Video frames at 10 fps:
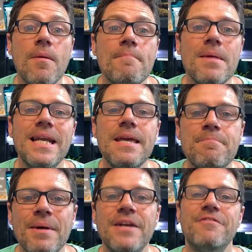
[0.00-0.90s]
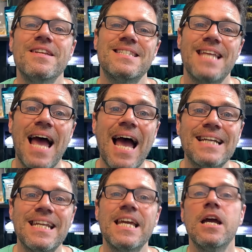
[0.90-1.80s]
are many benefits to
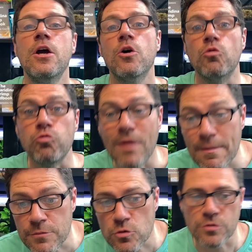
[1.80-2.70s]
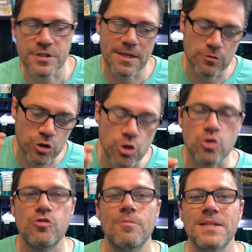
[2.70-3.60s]
adding ram swan snails to your
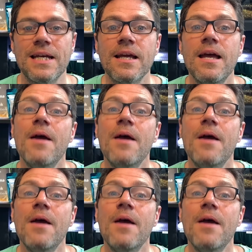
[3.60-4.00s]
shrimp tank.